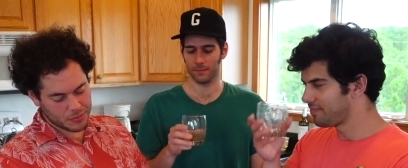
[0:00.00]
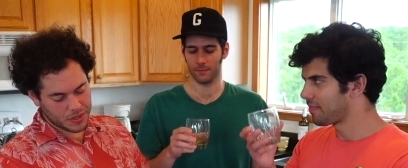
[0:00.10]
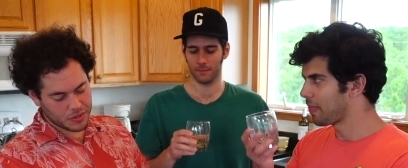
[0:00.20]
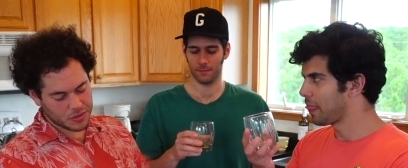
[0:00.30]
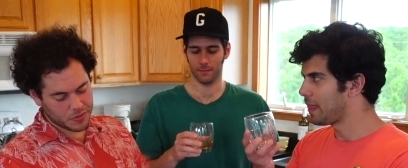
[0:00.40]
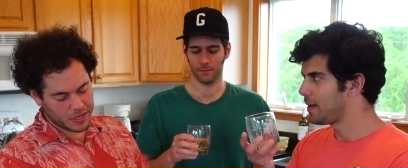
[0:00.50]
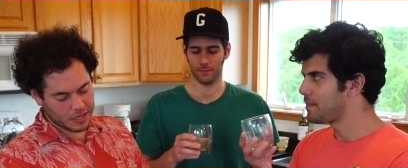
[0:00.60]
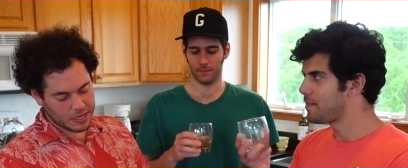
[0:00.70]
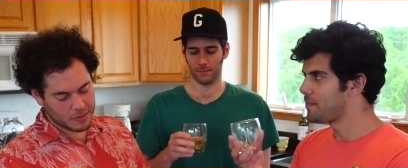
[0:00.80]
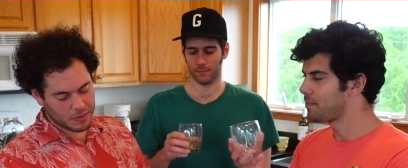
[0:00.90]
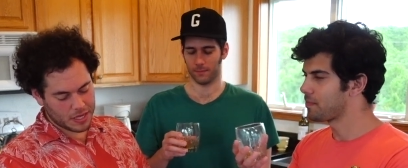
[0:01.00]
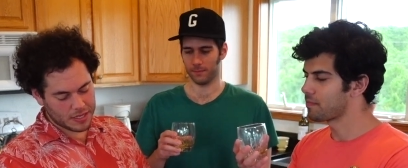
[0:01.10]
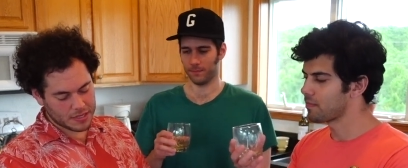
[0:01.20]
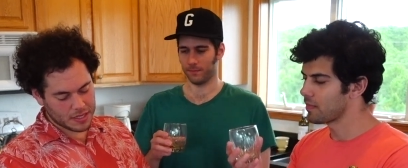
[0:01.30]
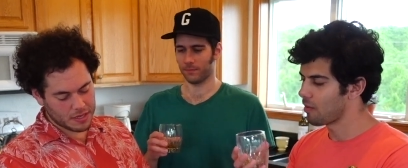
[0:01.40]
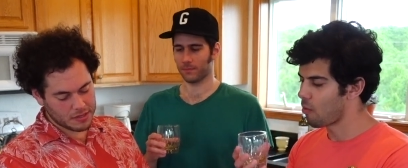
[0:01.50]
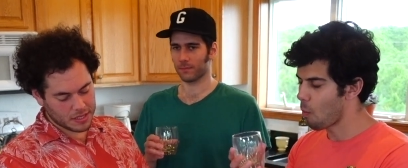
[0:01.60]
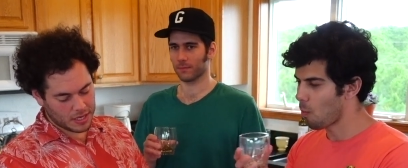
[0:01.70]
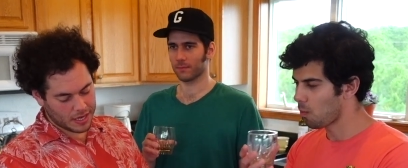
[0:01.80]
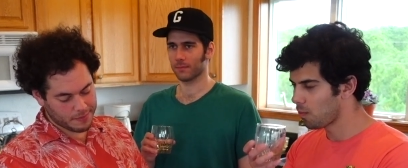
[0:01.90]
Speaker 1: is bittersweet, caramelized,
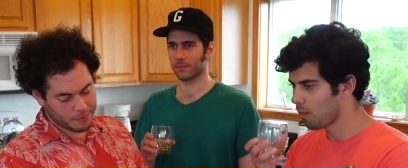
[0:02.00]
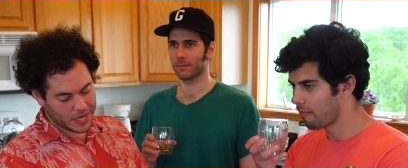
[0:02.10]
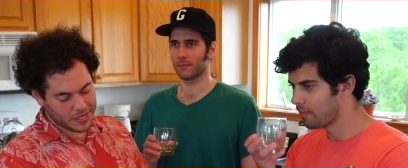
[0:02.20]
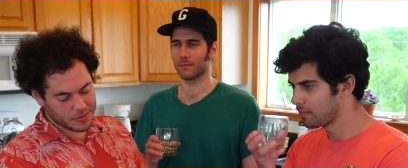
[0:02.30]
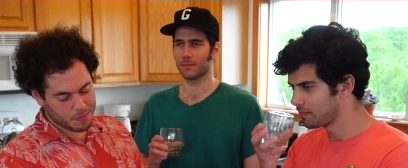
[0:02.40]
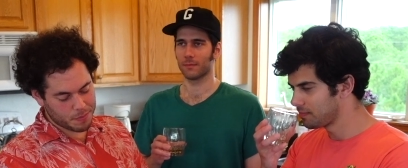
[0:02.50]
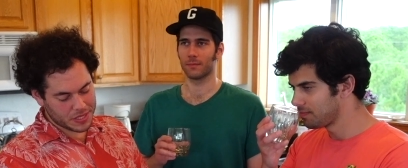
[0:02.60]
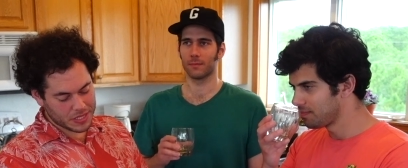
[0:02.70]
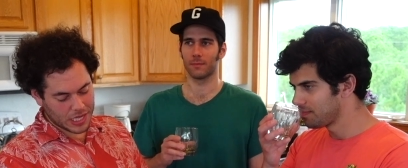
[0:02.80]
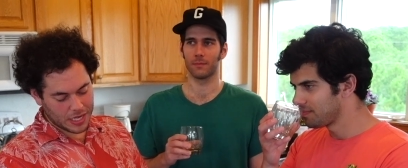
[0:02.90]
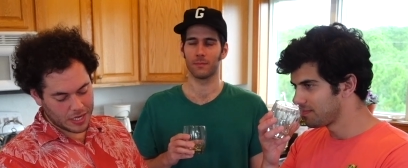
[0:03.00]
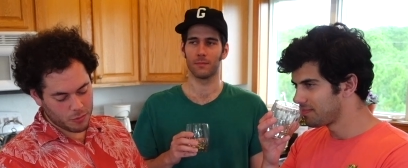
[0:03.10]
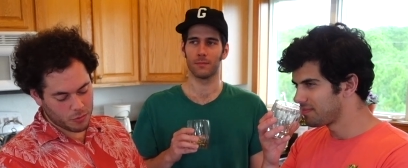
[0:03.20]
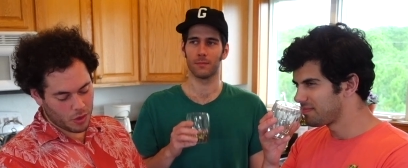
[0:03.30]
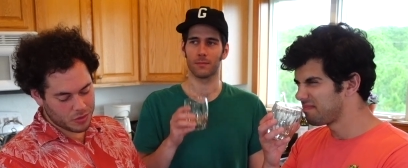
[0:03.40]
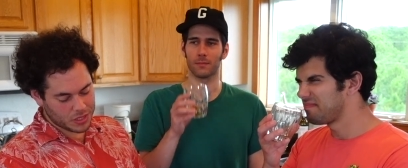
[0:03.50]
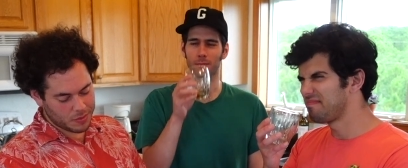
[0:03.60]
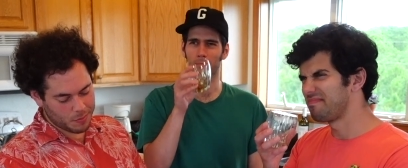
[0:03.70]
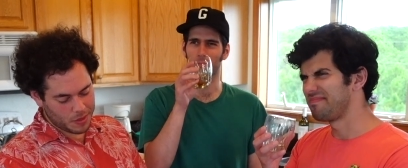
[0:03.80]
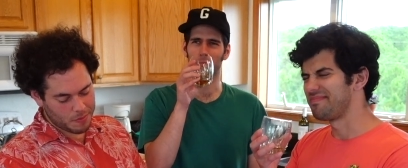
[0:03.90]
onion-like, baked, biscuity,
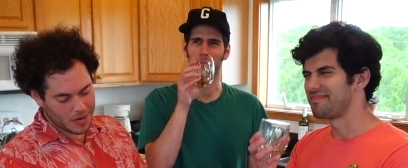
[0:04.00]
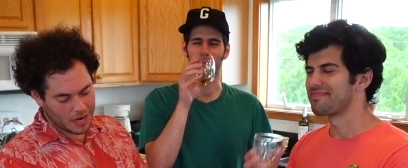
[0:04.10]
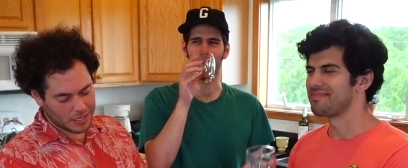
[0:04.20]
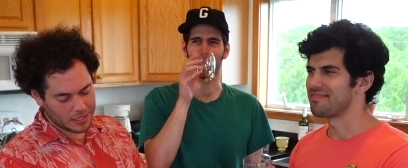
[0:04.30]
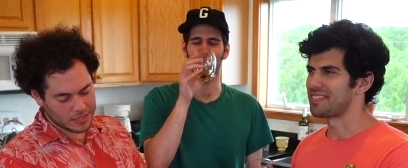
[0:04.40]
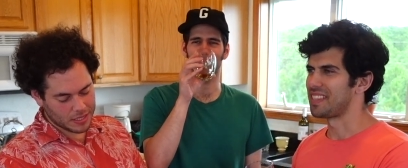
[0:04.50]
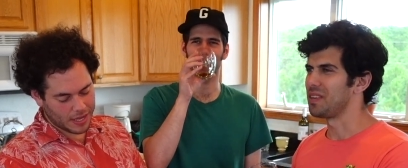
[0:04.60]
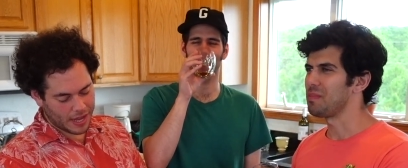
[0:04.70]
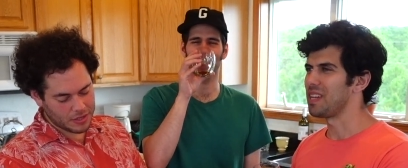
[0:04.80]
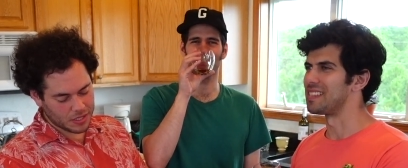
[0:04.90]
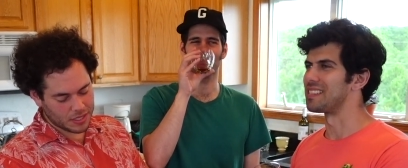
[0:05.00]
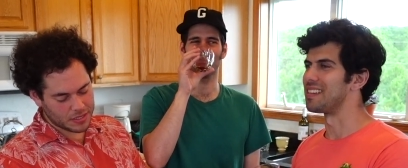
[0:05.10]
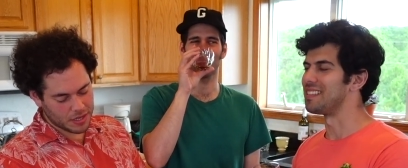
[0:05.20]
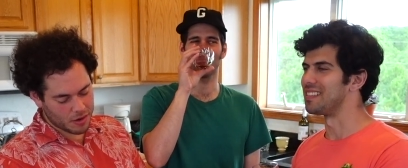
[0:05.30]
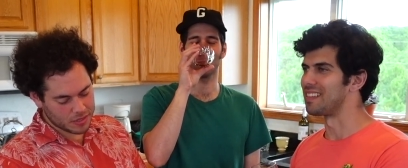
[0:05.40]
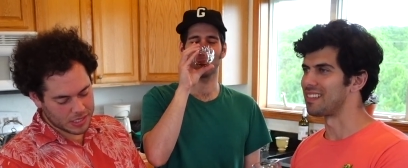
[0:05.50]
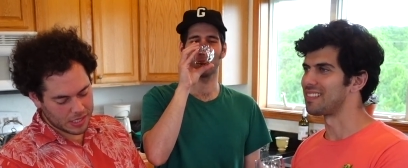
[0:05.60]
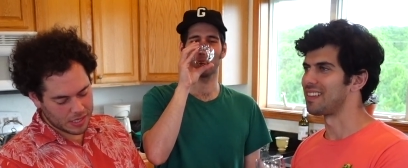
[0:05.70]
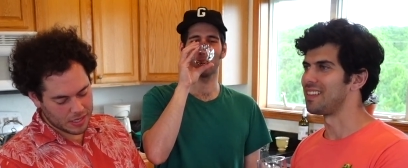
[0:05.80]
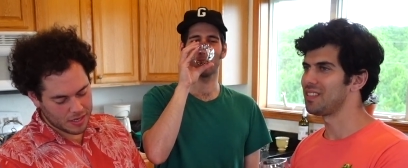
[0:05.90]
roasted. Mid palate yeah, is engagingly
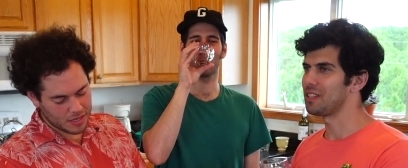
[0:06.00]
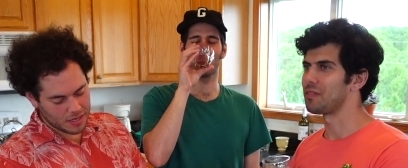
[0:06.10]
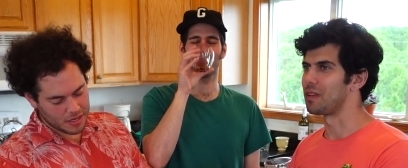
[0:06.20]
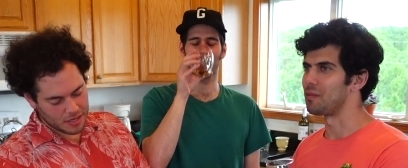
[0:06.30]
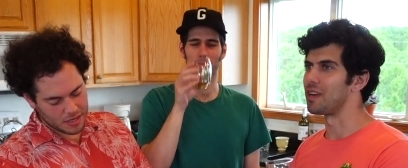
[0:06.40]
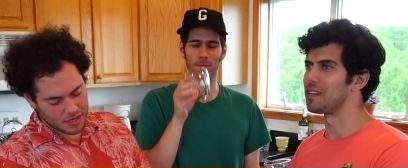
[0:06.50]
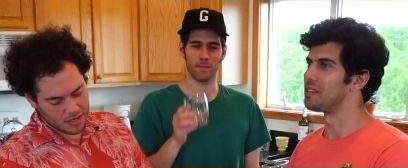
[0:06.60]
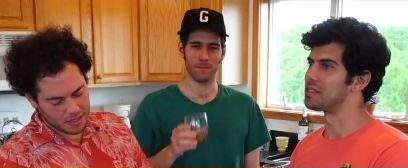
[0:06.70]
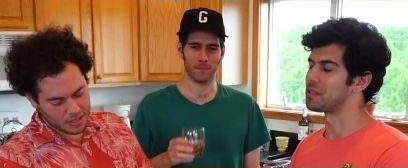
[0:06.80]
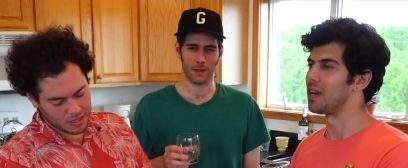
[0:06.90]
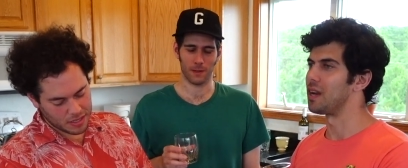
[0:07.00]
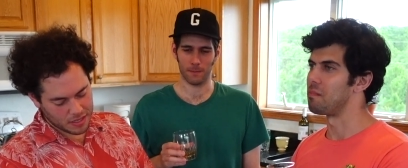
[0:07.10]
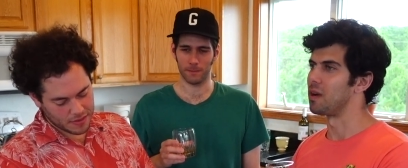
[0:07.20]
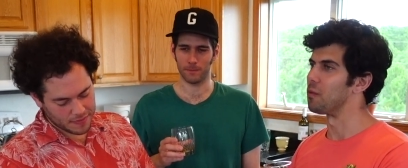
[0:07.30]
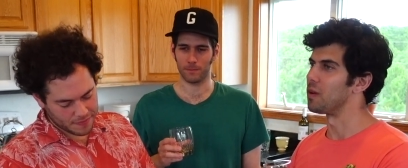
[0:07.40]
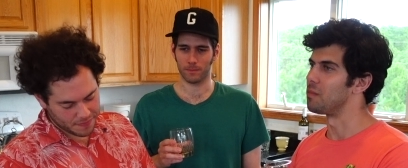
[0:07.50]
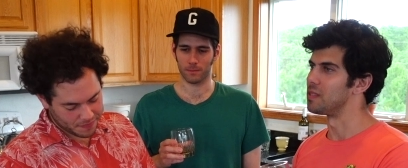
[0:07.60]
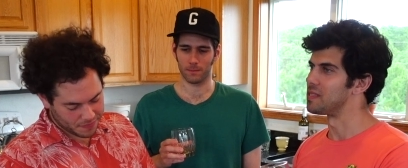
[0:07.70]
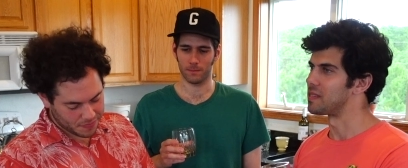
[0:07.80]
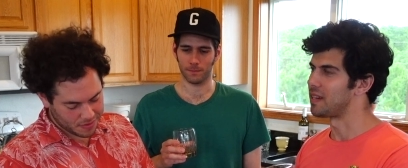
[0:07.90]
toasty.
Speaker 2: I don't know if I'd want to describe my
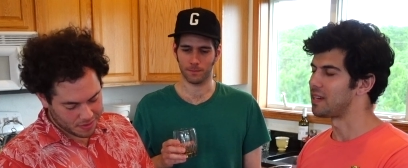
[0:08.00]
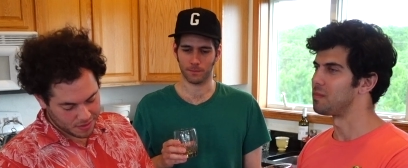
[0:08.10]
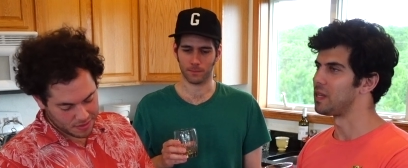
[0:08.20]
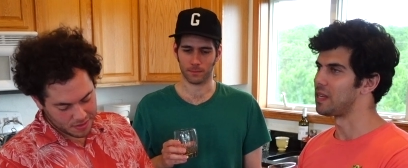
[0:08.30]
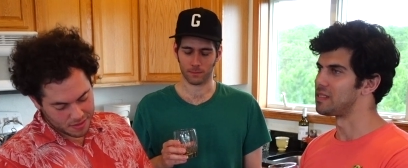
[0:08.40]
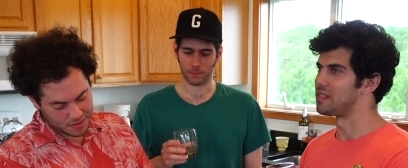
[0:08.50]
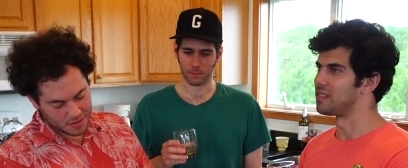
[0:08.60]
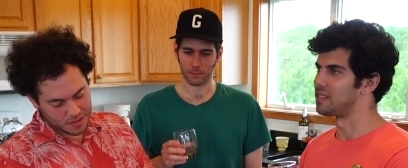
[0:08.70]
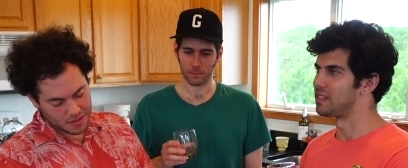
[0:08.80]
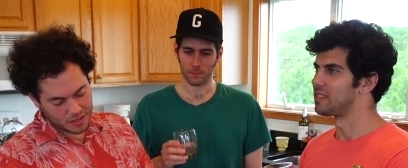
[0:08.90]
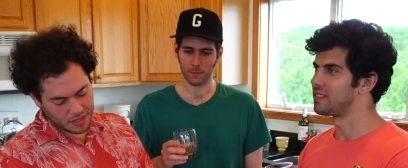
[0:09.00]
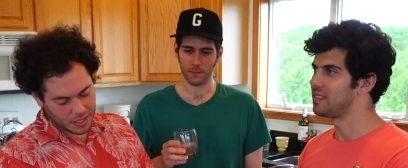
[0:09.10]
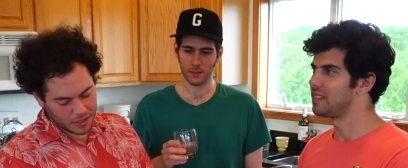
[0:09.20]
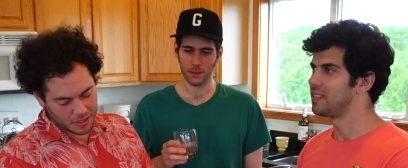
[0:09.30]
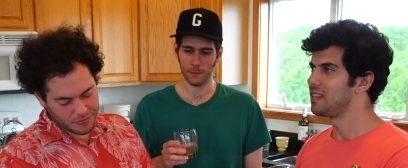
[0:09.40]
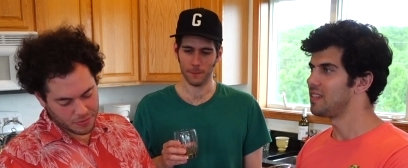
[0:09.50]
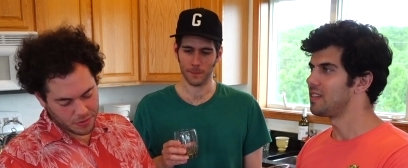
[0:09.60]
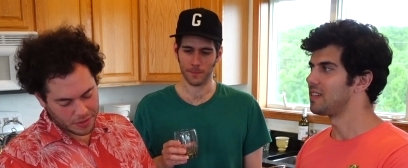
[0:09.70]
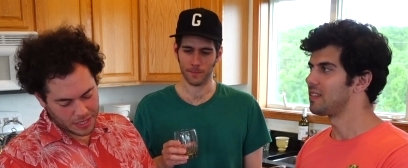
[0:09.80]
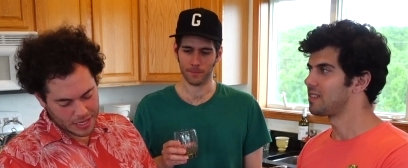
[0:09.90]
rum as a caramelized onion.
Speaker 1: Nearly
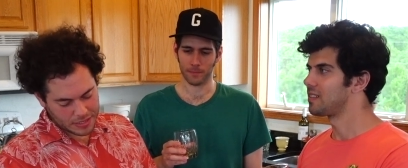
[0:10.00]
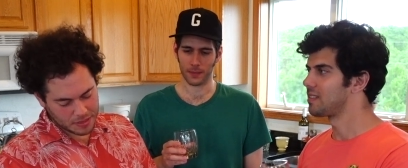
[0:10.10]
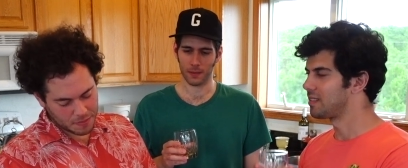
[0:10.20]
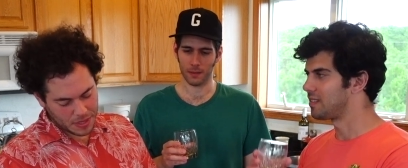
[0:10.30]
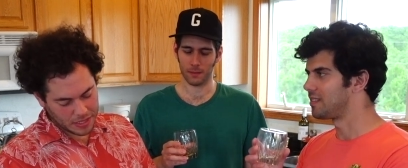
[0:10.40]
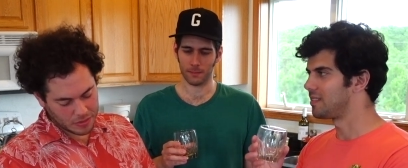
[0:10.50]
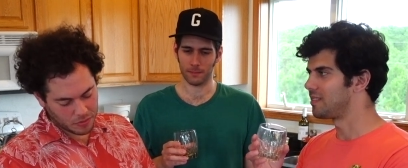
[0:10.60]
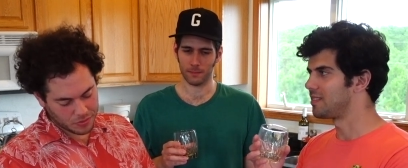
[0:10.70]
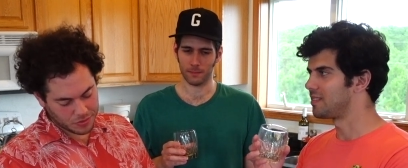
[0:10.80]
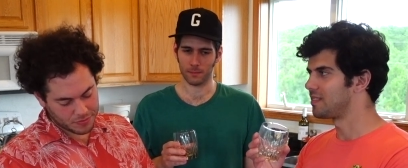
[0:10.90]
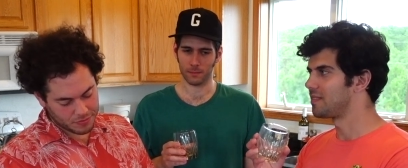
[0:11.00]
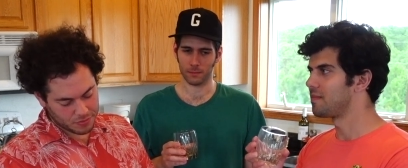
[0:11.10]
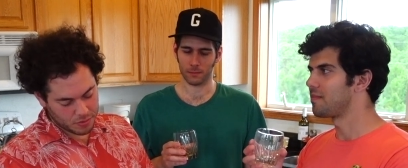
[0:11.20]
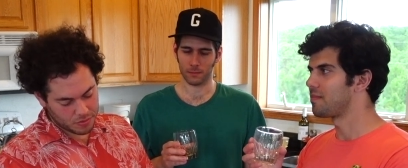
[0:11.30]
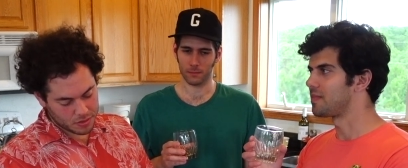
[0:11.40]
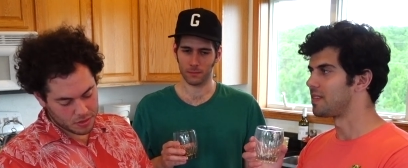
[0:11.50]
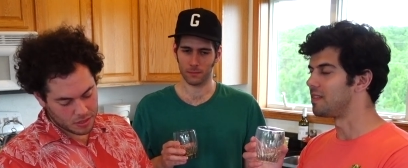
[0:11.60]
fruity, as in baked orchard fruits.